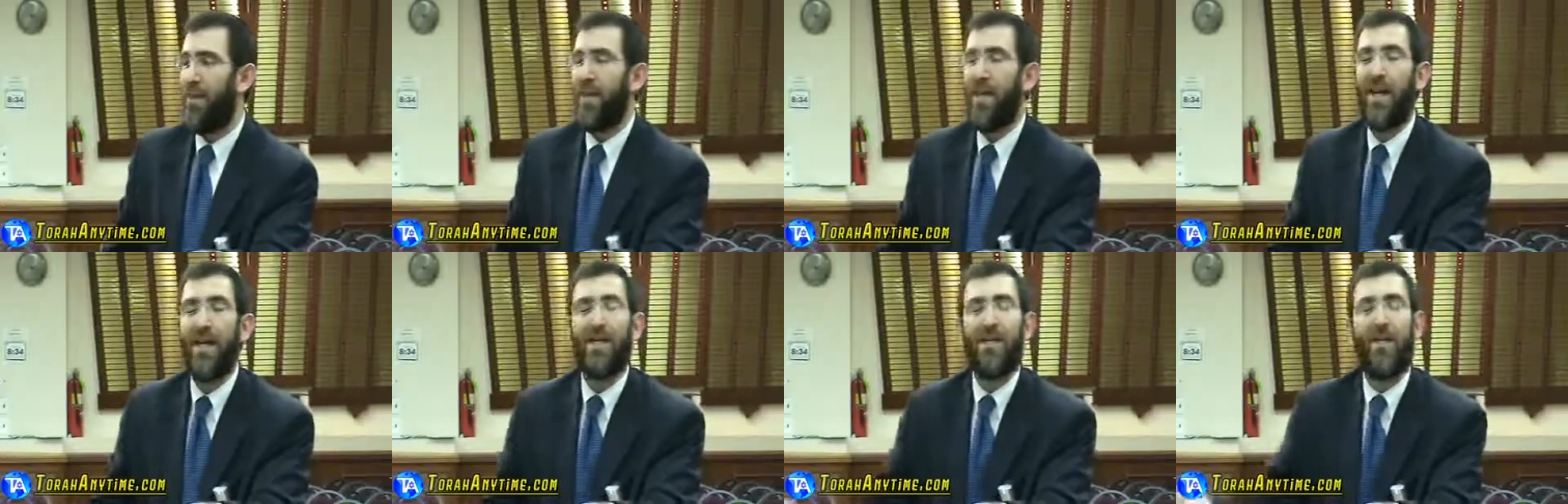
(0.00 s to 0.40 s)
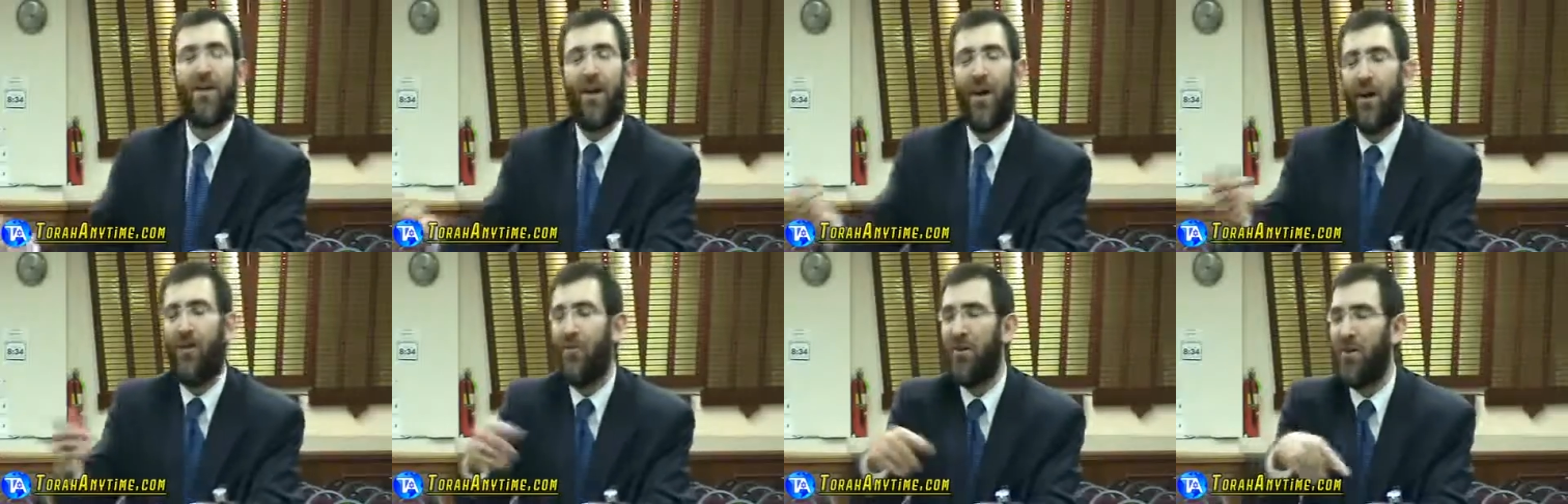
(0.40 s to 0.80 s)
The
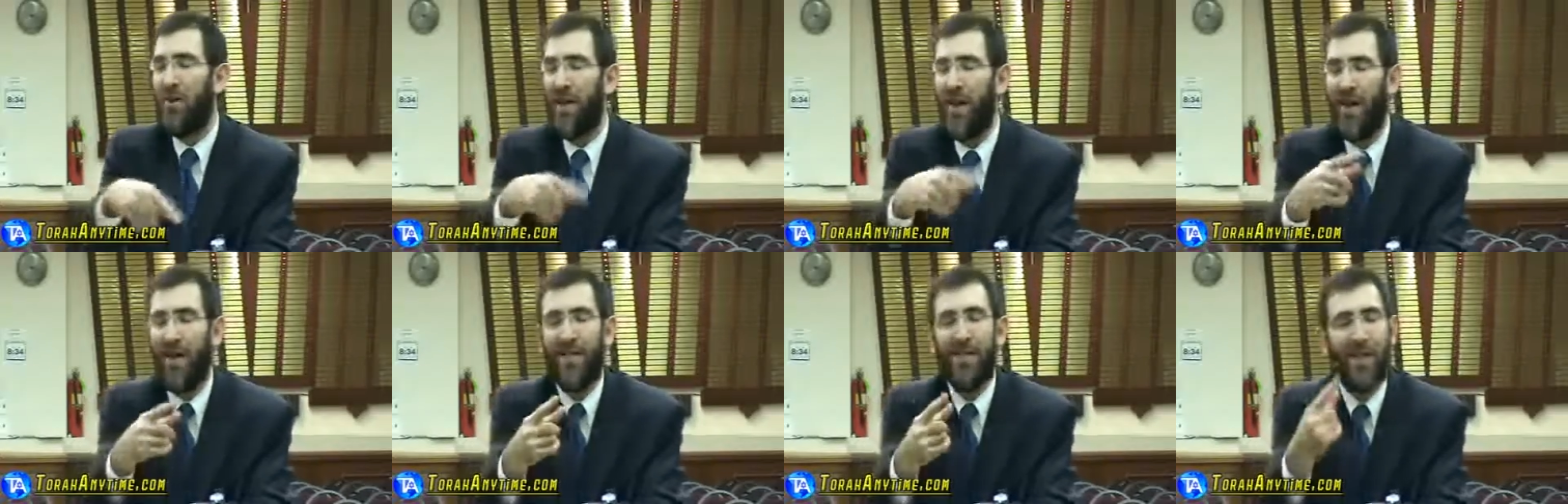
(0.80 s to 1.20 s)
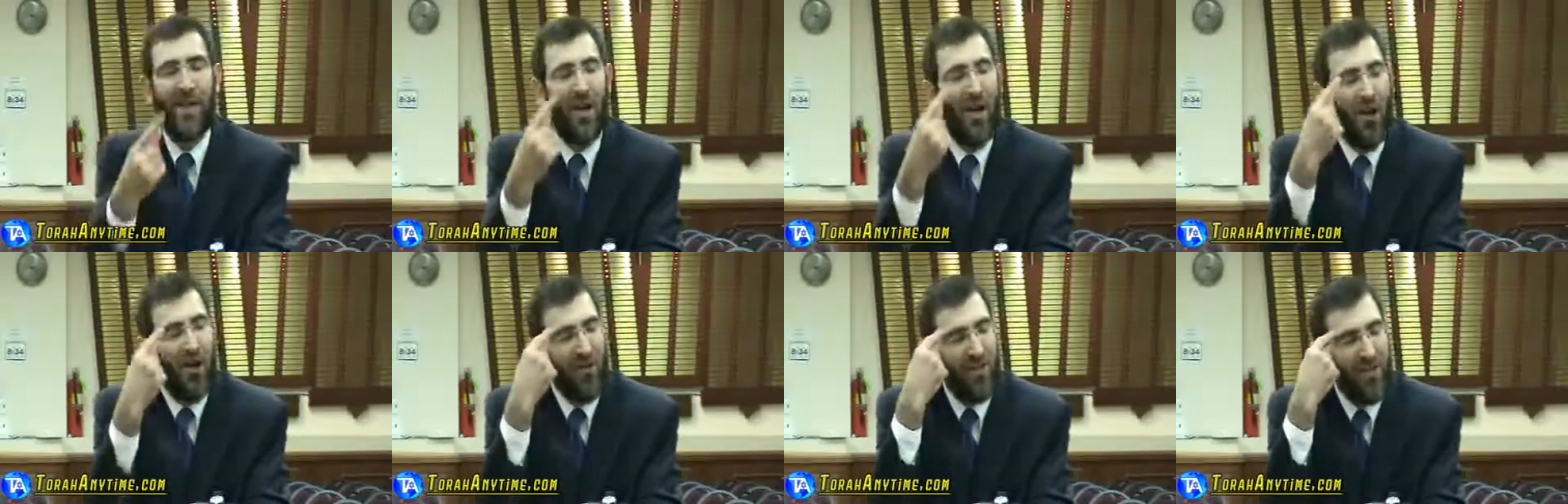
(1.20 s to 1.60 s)
Yetzer Hara
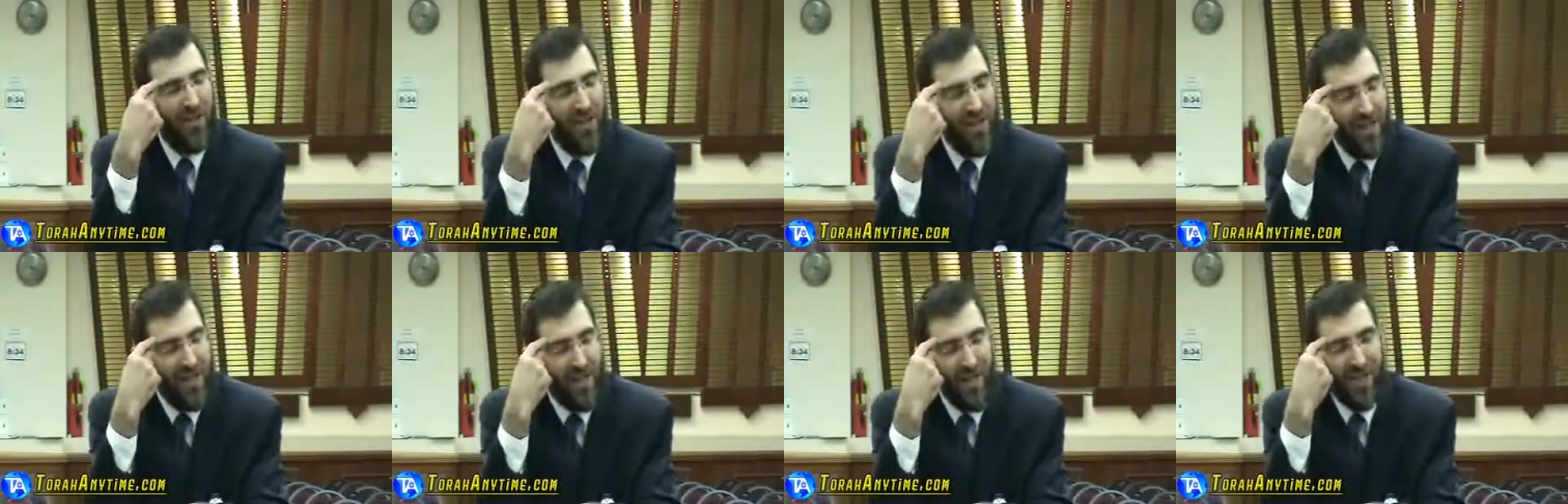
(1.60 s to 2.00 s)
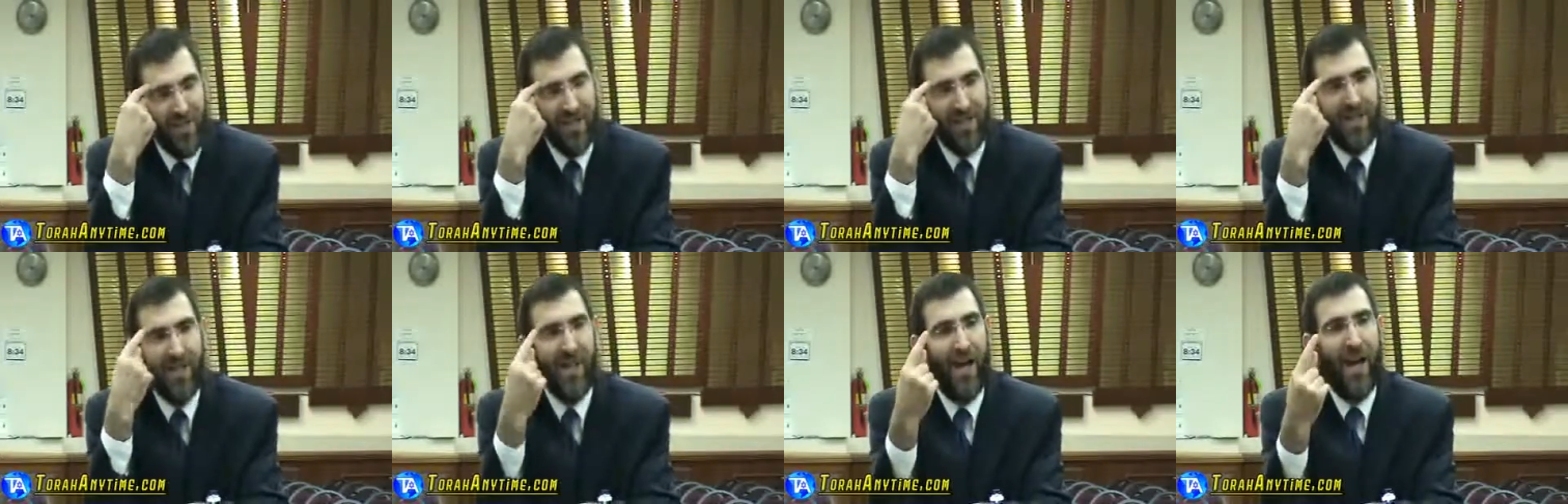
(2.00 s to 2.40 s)
takes our
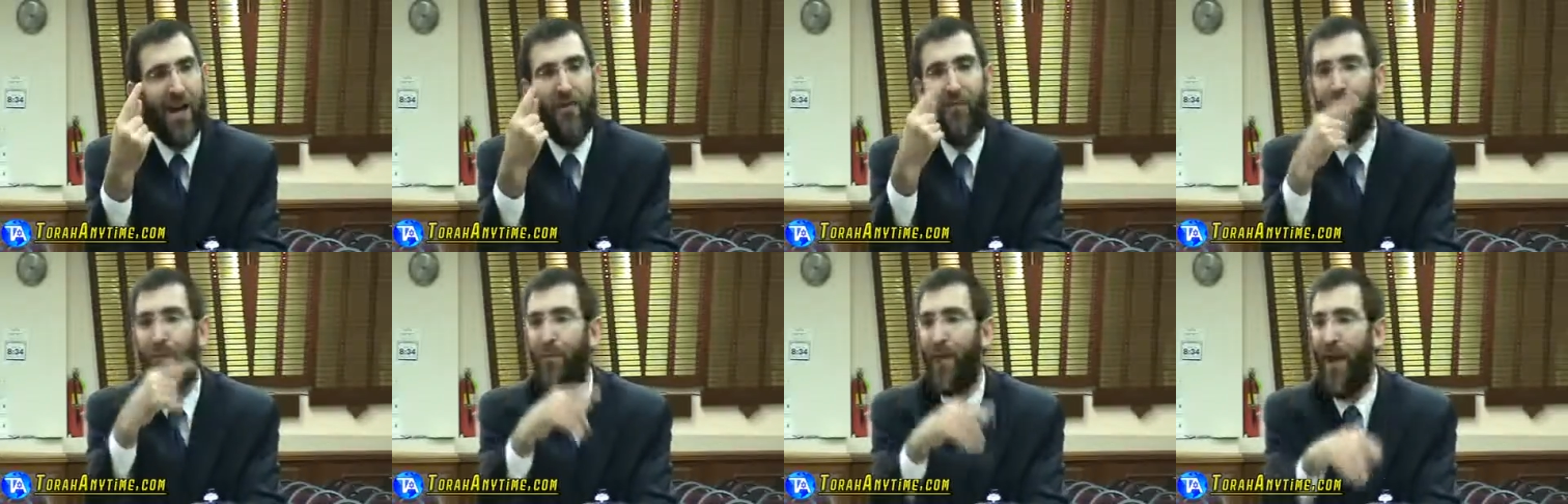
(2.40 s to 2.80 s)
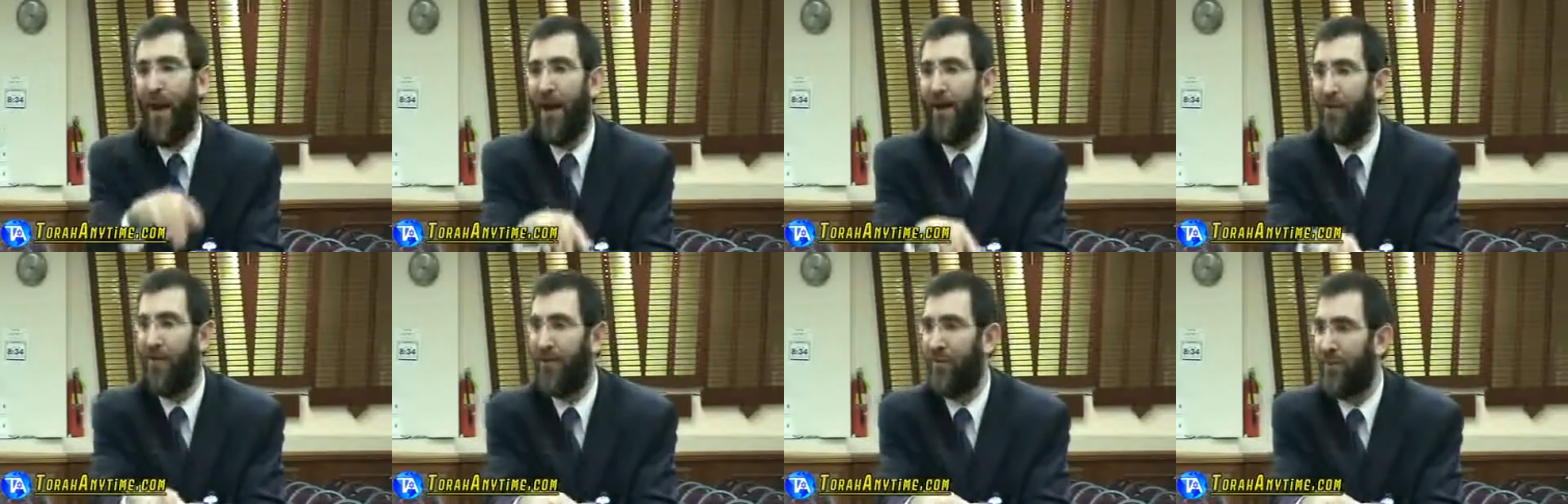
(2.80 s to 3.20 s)
need and desire for
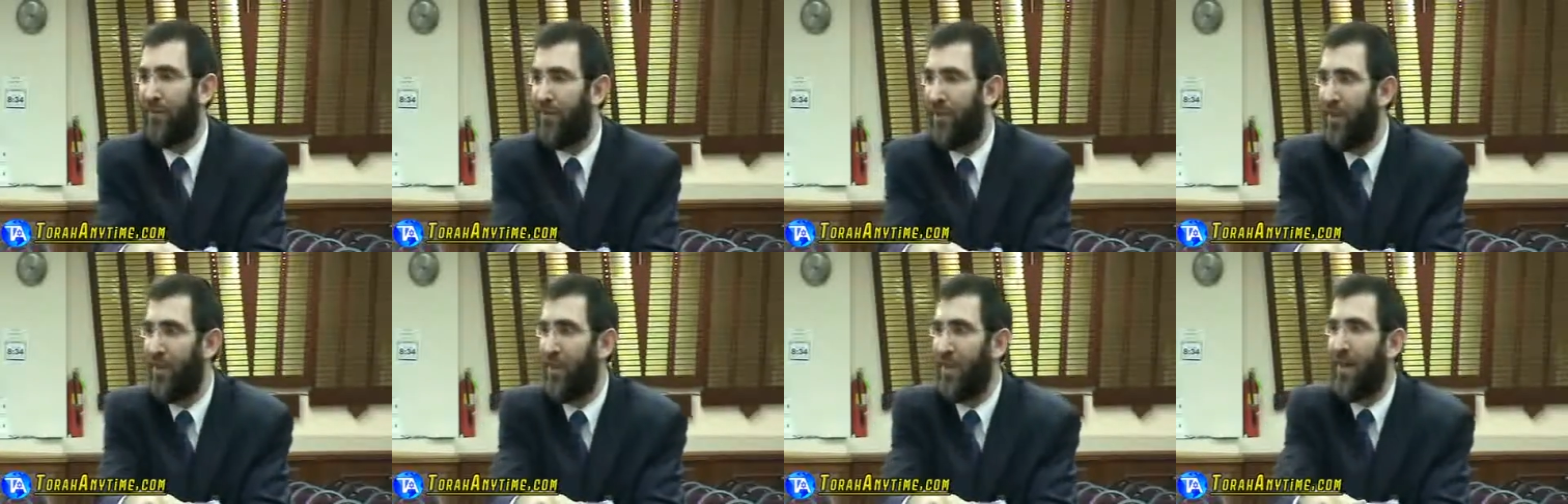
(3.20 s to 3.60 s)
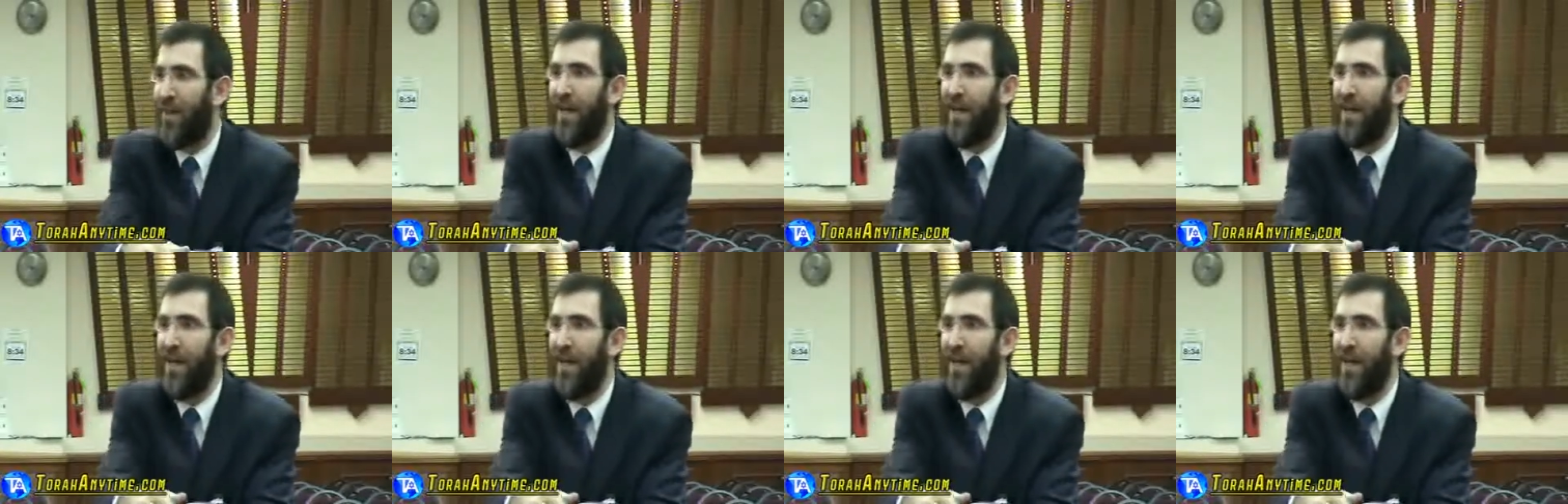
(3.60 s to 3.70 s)
patterns